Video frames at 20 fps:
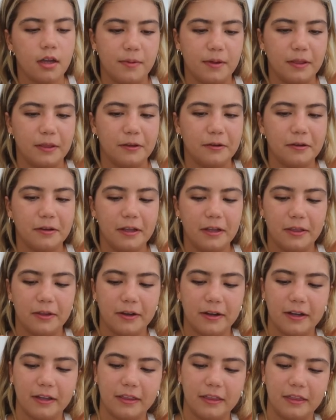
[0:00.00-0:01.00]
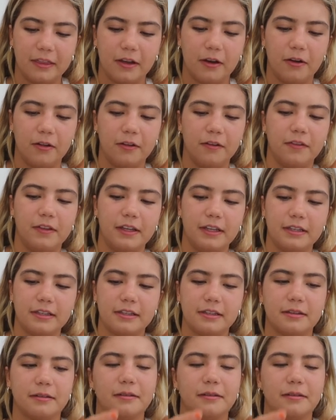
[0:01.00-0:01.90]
But literally, look at all of these.